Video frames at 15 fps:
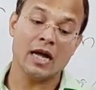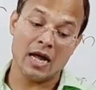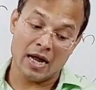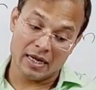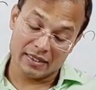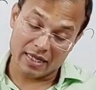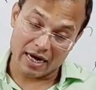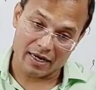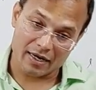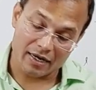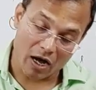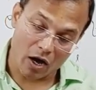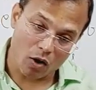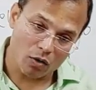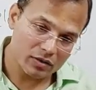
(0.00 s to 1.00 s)
that
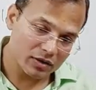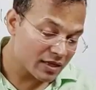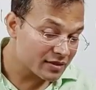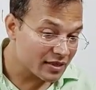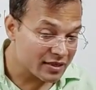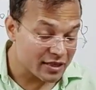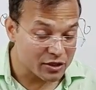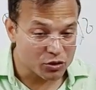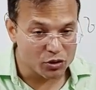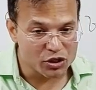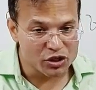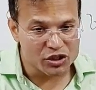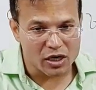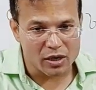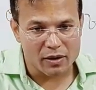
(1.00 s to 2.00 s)
now this is a
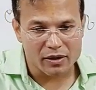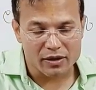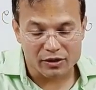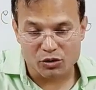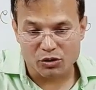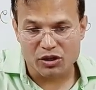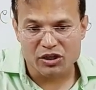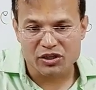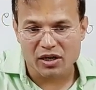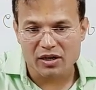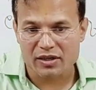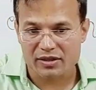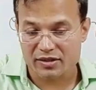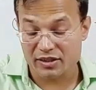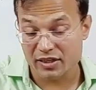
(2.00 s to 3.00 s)
judicial
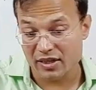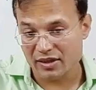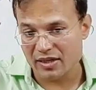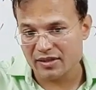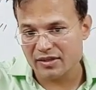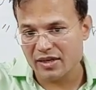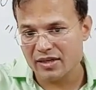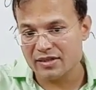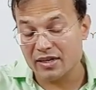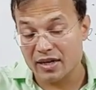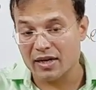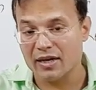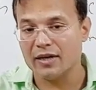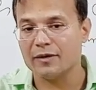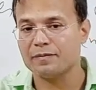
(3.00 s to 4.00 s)
decision, this is
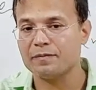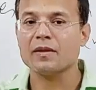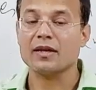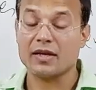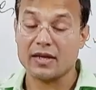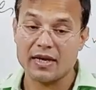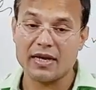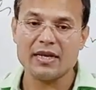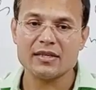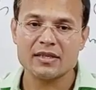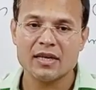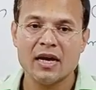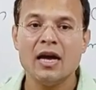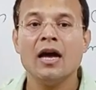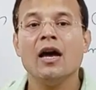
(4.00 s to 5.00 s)
a case
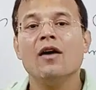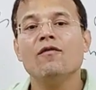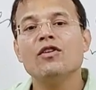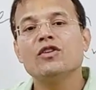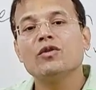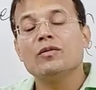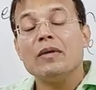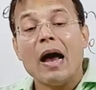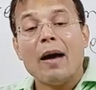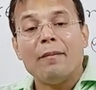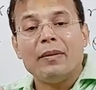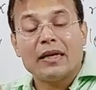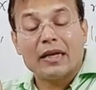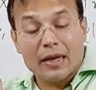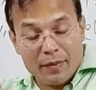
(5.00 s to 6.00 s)
which will be
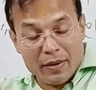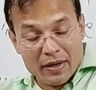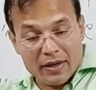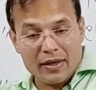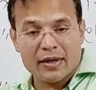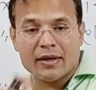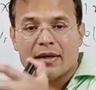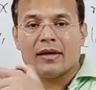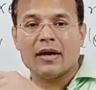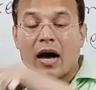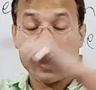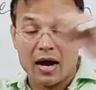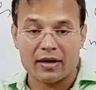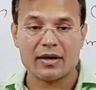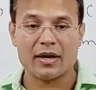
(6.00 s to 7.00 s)
applicable in
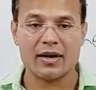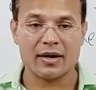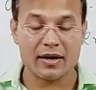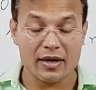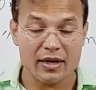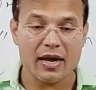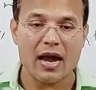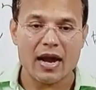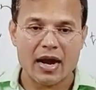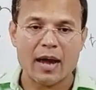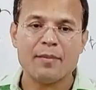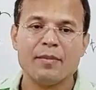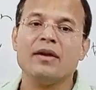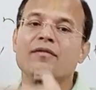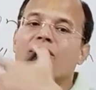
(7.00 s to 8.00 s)
our territory, and I am
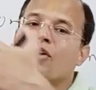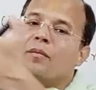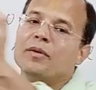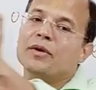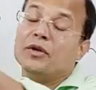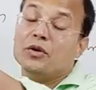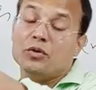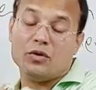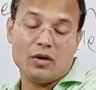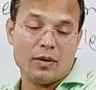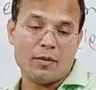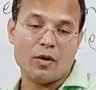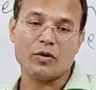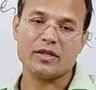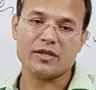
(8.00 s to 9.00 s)
informing you
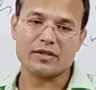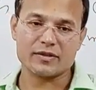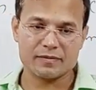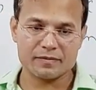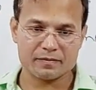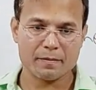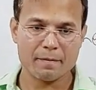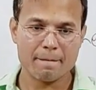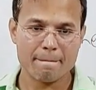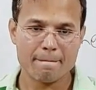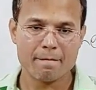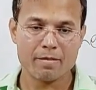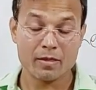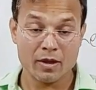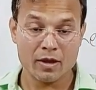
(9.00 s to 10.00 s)
about this.
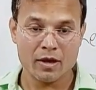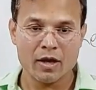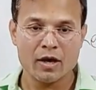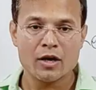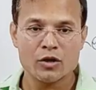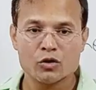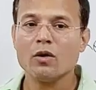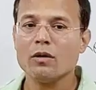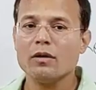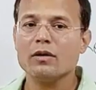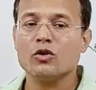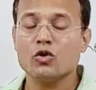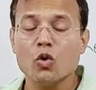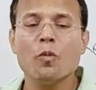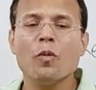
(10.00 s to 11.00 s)
So
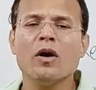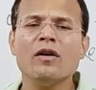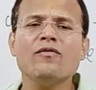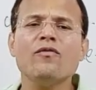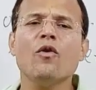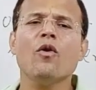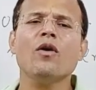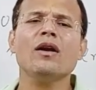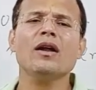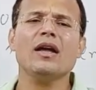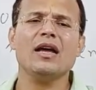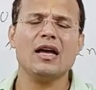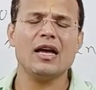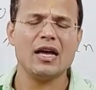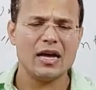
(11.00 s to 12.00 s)
2.4
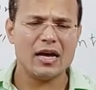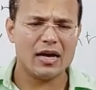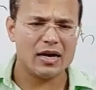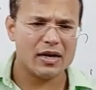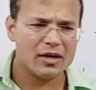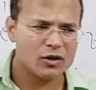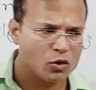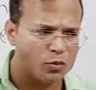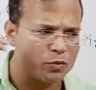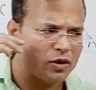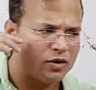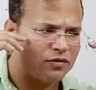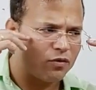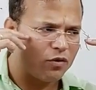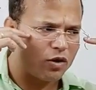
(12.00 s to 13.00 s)

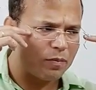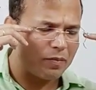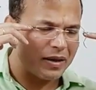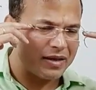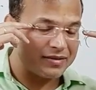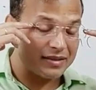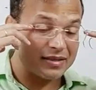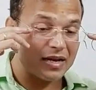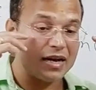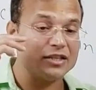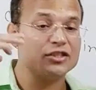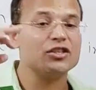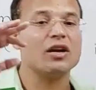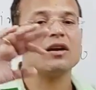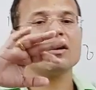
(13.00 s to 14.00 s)
2.4 places a
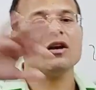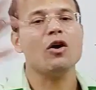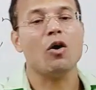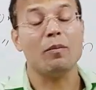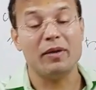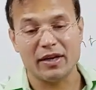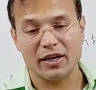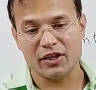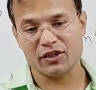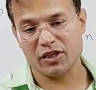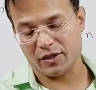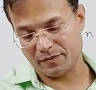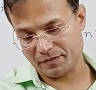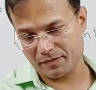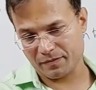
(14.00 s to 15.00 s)
general obligation